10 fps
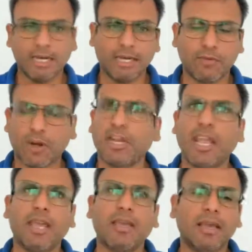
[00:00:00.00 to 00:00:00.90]
For a
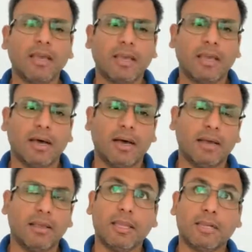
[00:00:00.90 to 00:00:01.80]
day,
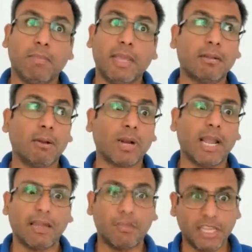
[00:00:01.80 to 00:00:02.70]
it may look
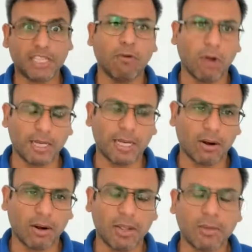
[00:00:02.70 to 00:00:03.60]
like everything is falling
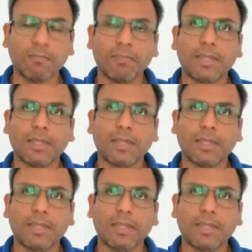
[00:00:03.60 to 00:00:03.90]
down on you,